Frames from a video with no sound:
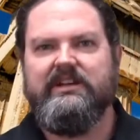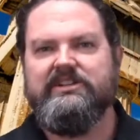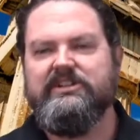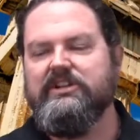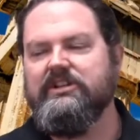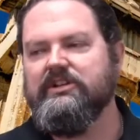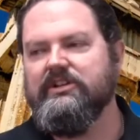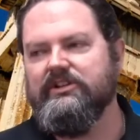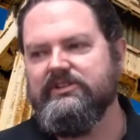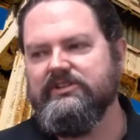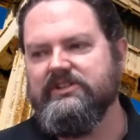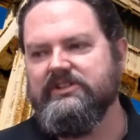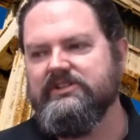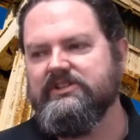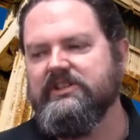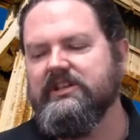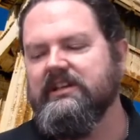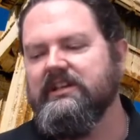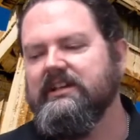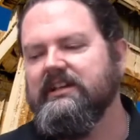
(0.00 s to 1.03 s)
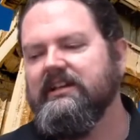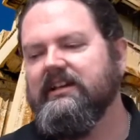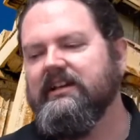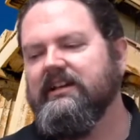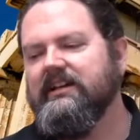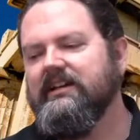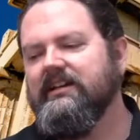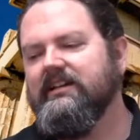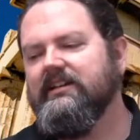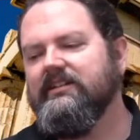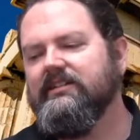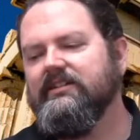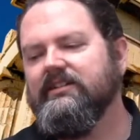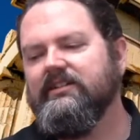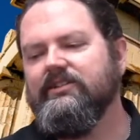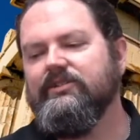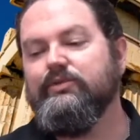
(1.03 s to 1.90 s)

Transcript: Right, she curses uh,